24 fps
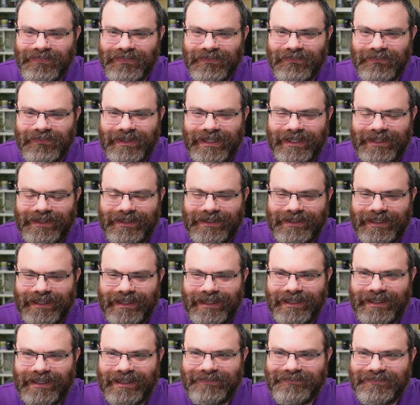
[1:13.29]
Well,
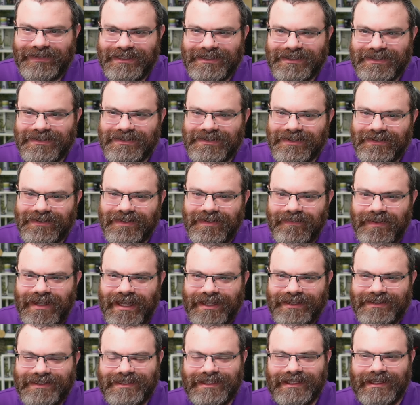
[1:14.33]
um, let's consult the
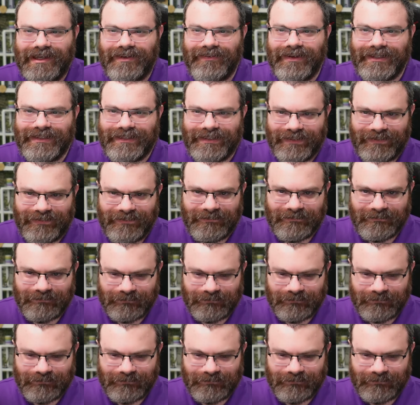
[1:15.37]
bot and see how I did.